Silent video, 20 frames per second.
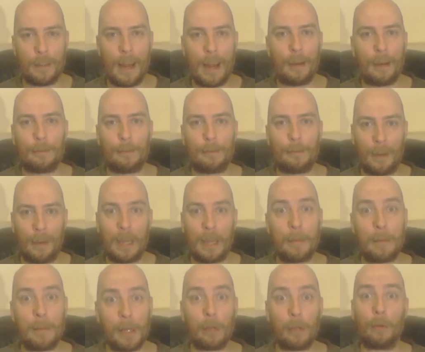you're out
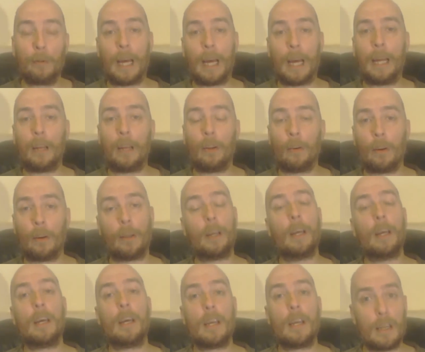vaping all day long,